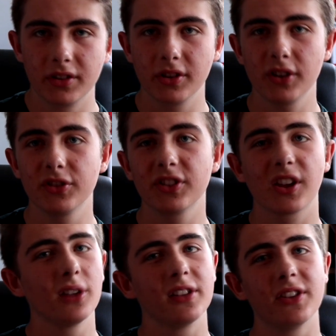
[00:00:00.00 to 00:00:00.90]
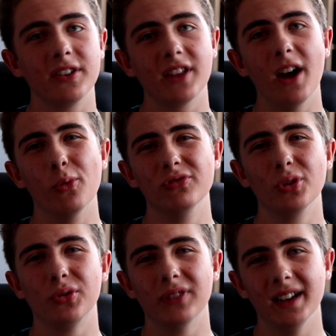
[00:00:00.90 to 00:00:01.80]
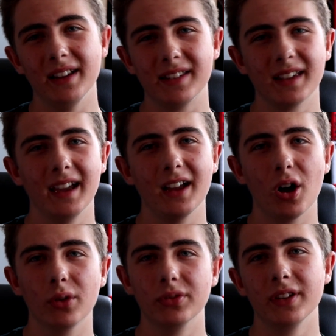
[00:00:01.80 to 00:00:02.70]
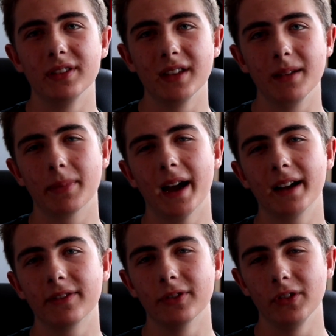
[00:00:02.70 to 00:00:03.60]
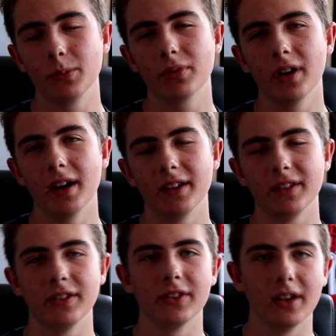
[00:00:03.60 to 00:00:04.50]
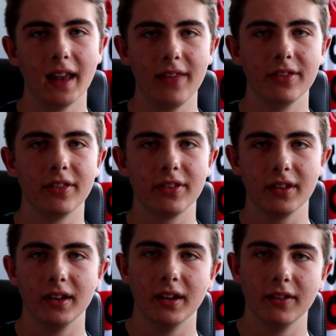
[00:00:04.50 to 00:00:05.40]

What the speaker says: So those are the only things that I would really say hold this thing back for its price. It's the length.